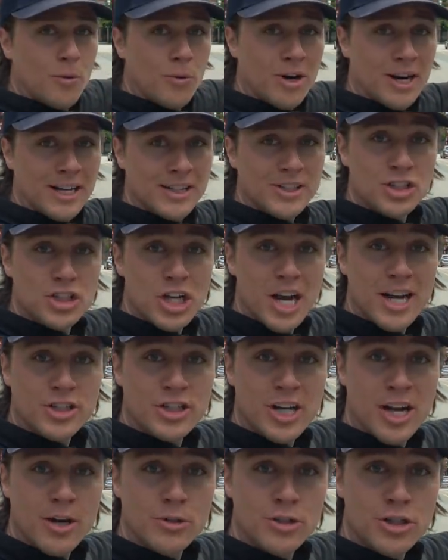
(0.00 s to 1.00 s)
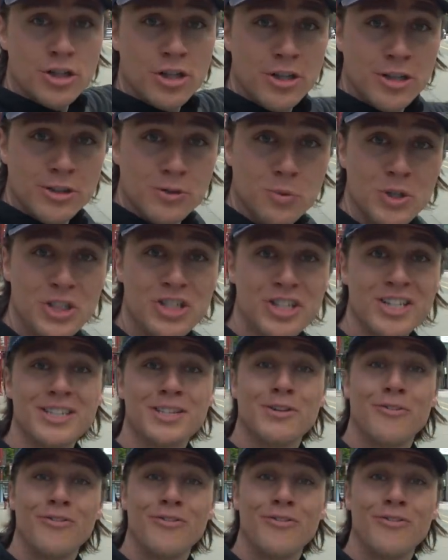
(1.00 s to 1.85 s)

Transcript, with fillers: we're at the Jack Chow Insurance, which is